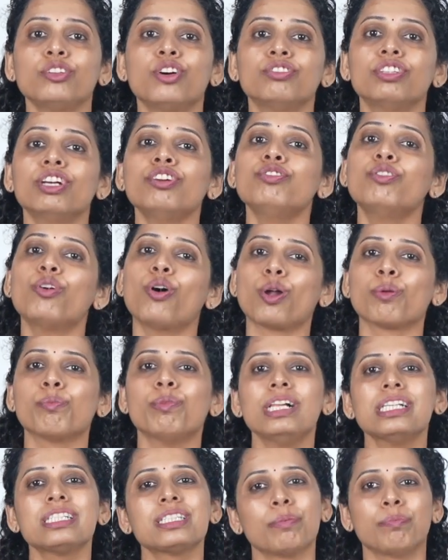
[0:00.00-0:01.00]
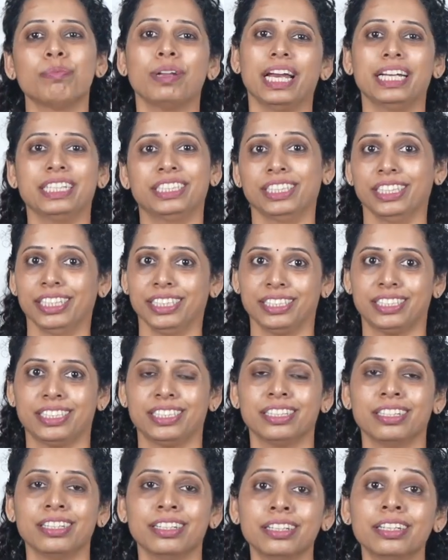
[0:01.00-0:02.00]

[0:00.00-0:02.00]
of the formal supply chains.